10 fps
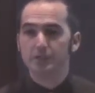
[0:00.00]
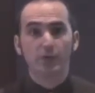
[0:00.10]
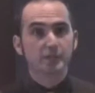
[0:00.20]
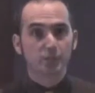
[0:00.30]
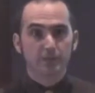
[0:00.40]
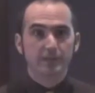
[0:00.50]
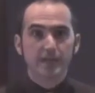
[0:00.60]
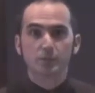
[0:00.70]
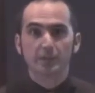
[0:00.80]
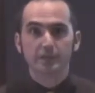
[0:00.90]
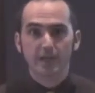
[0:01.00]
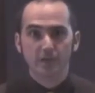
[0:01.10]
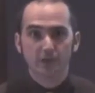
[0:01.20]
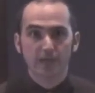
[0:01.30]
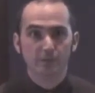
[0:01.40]
So, that's what, that's what the
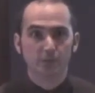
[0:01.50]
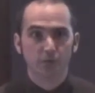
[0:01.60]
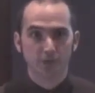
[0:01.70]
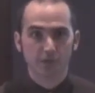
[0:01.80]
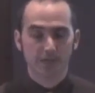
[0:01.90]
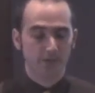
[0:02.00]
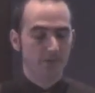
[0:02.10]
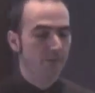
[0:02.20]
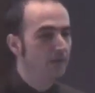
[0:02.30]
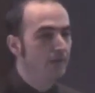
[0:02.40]
10 year game sort of goes out on.